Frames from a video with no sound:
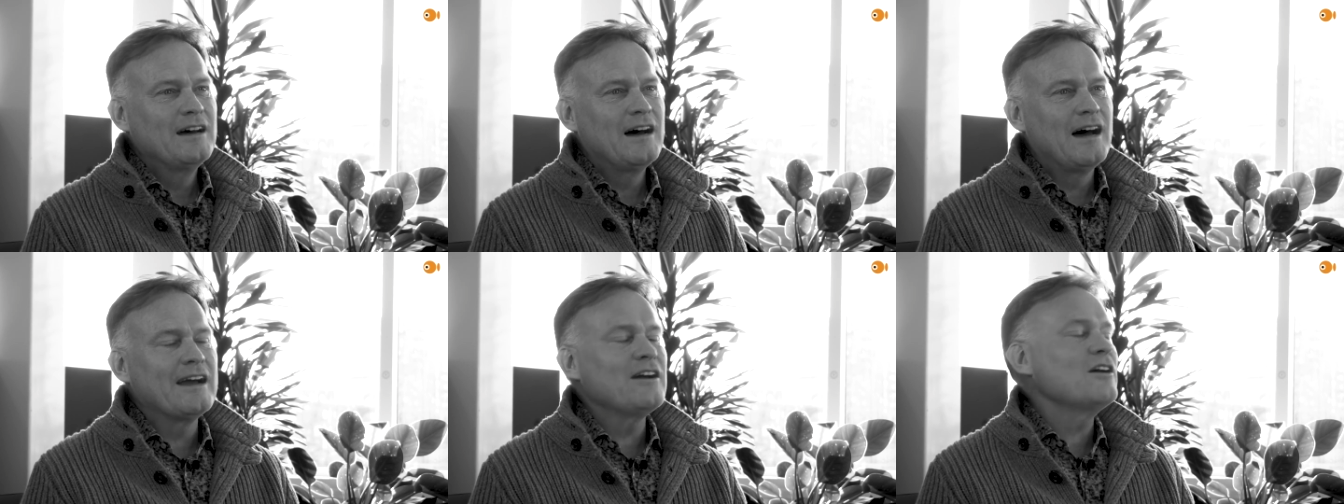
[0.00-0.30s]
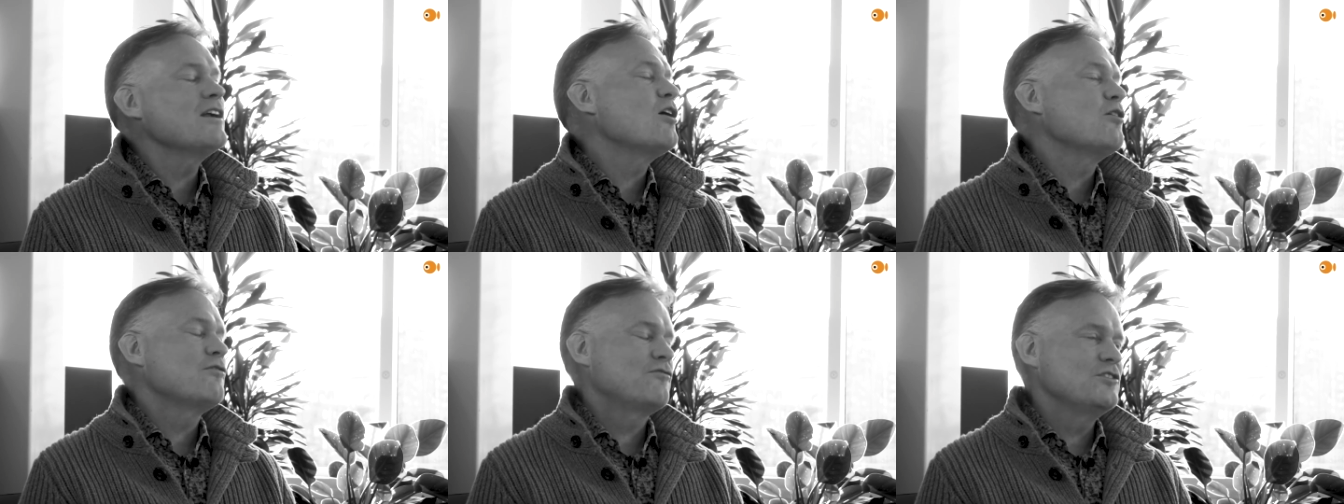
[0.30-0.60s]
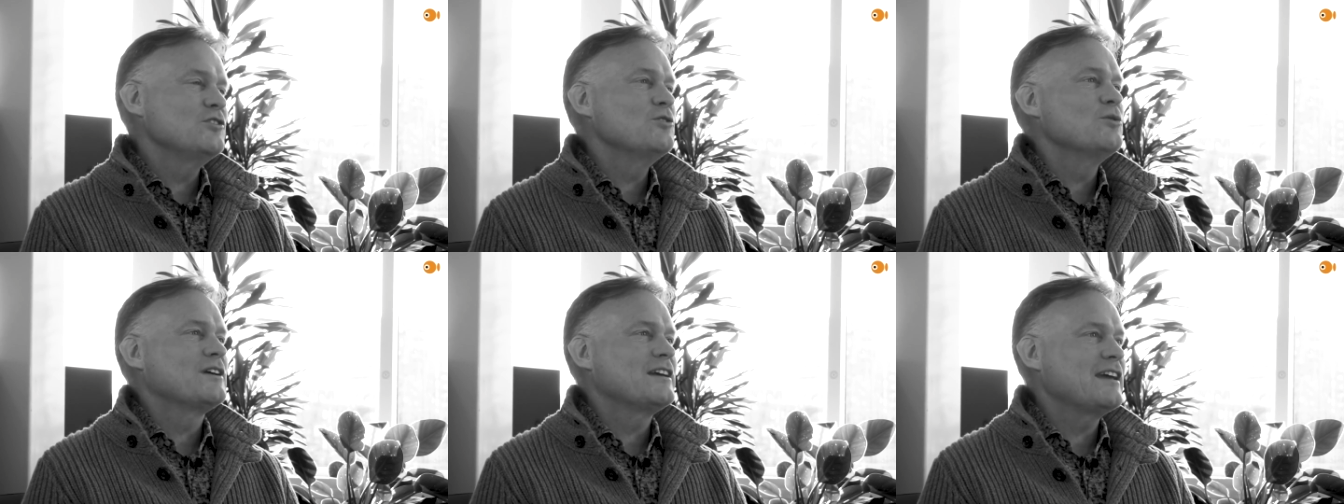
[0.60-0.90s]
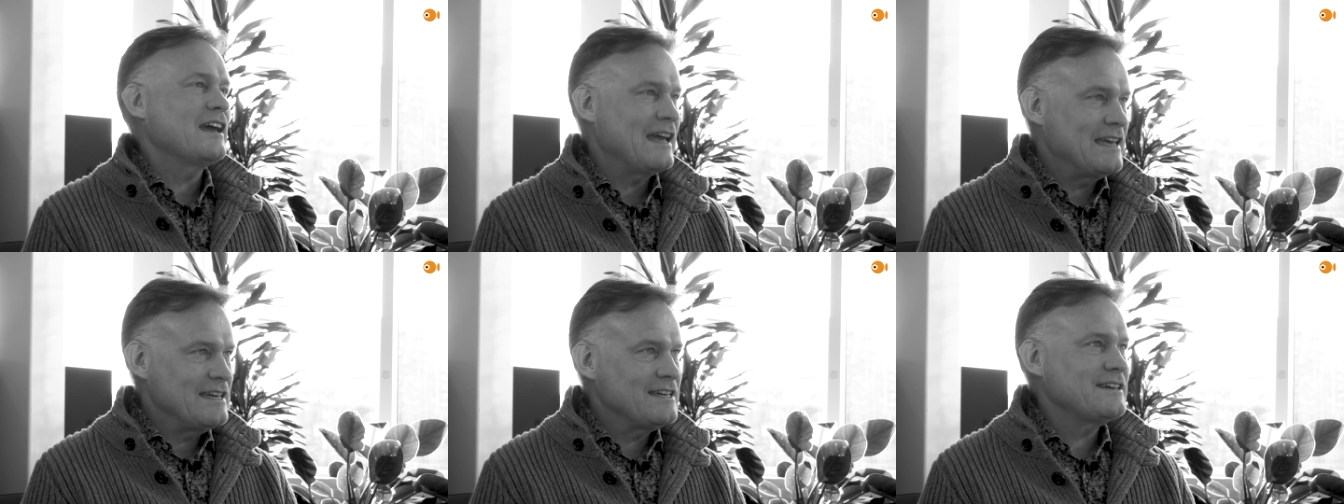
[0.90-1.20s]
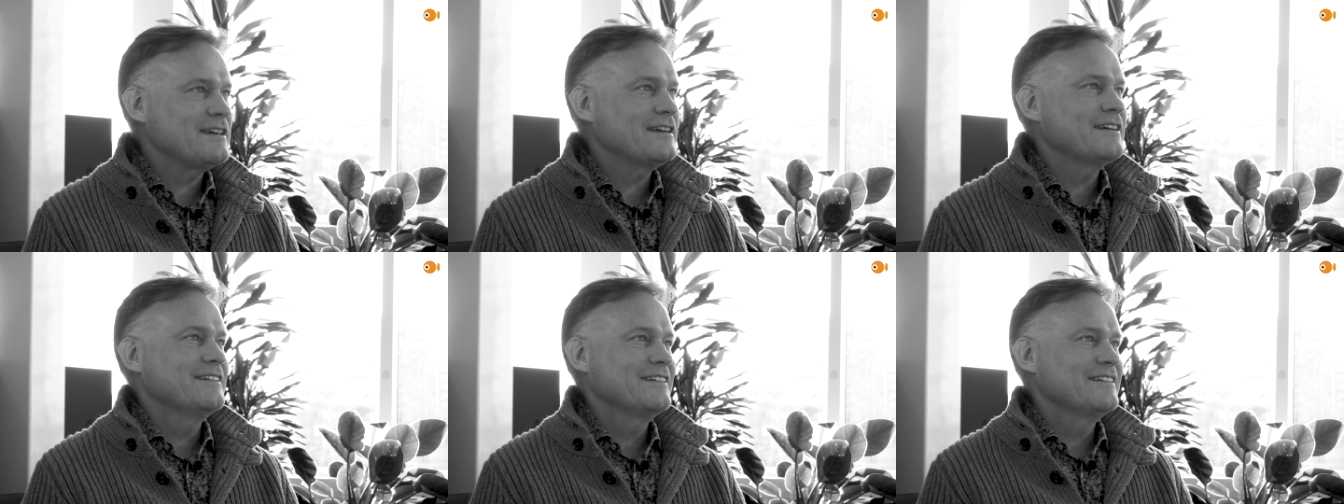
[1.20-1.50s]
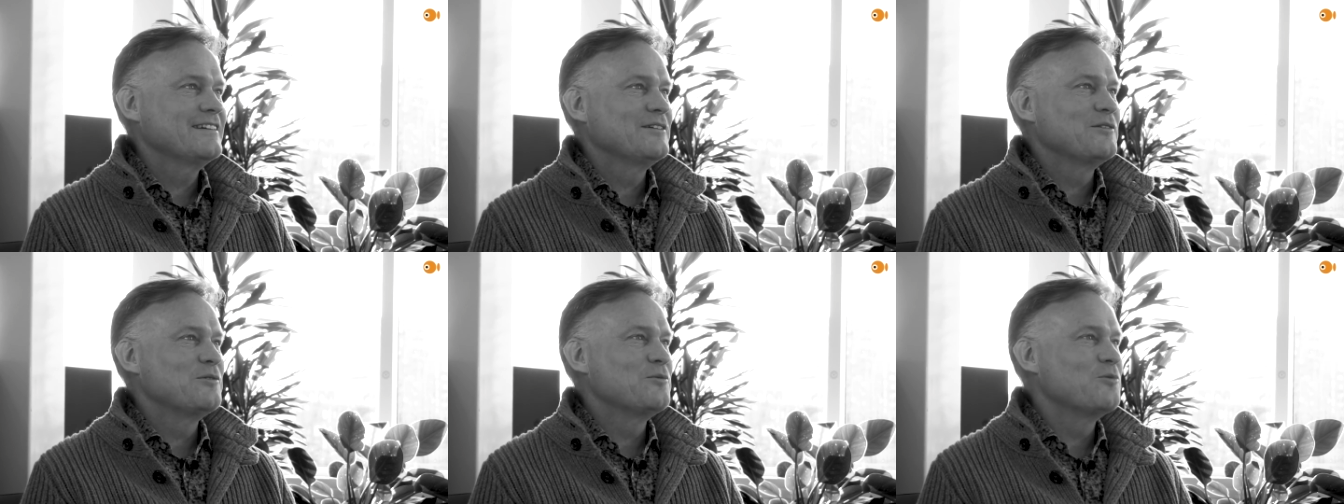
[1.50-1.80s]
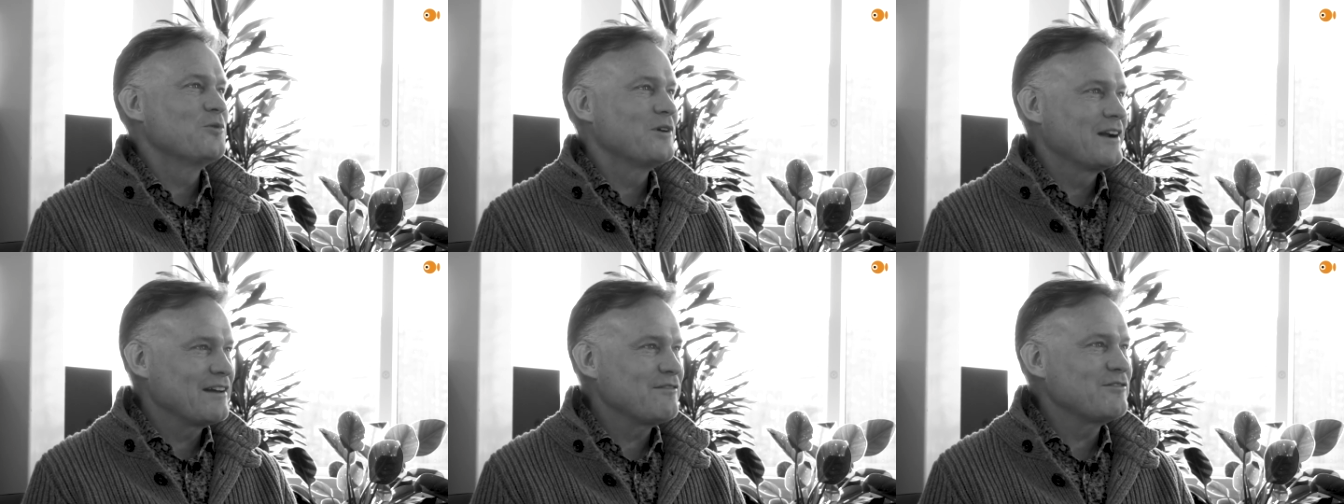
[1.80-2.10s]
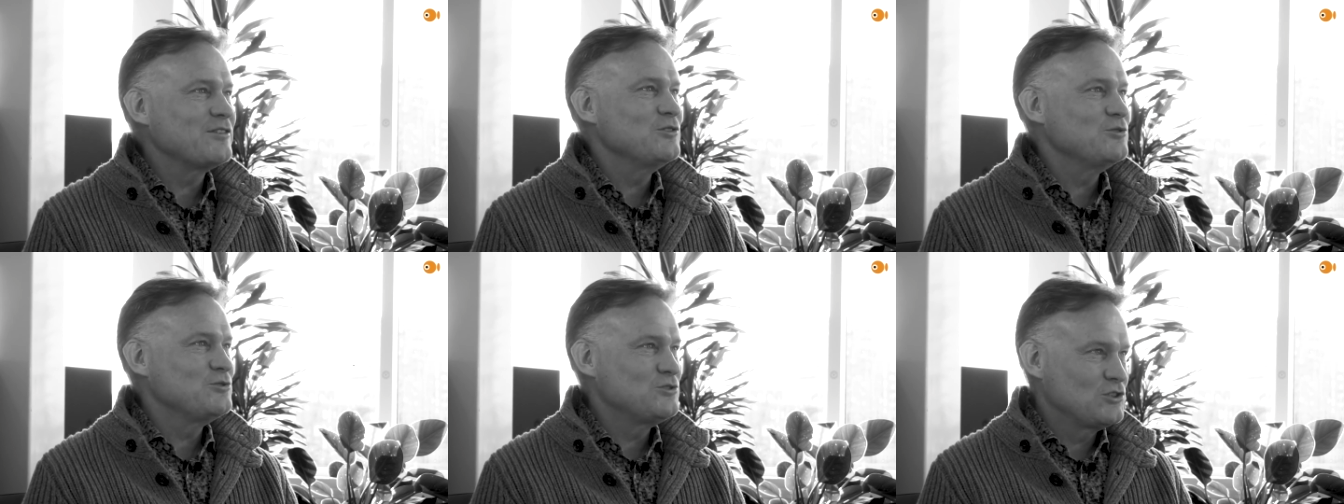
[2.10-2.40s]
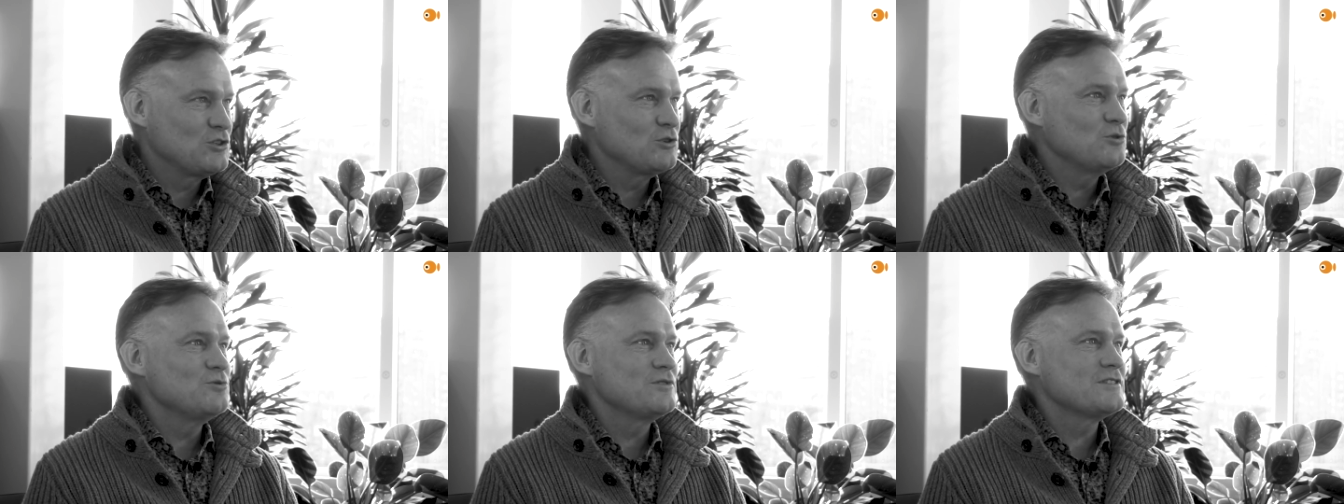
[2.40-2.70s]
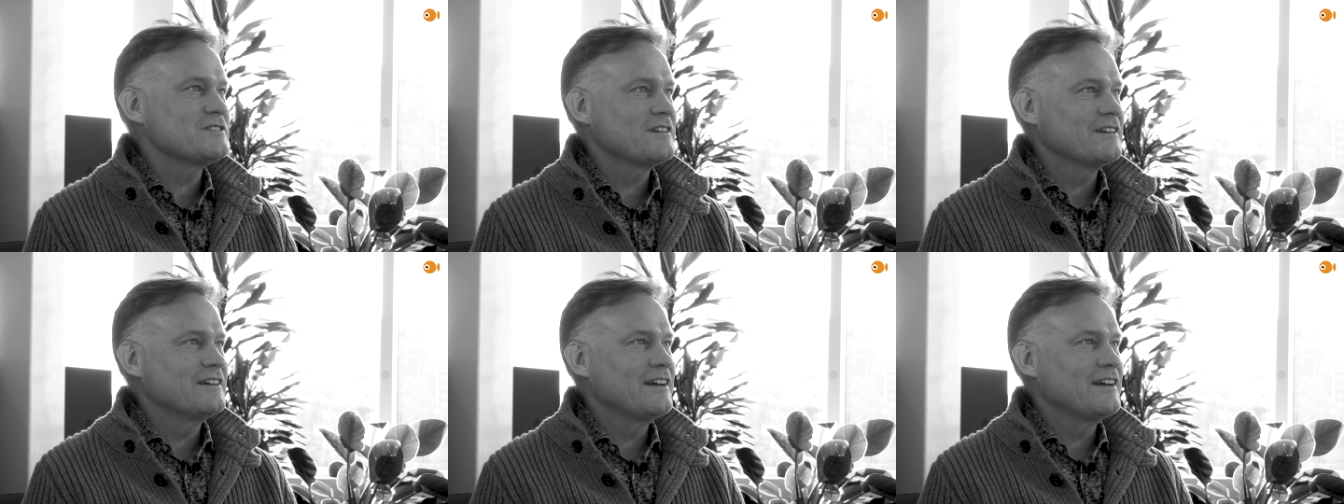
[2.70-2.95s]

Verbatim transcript: I'm gonna offer you a cake, whatever you choose.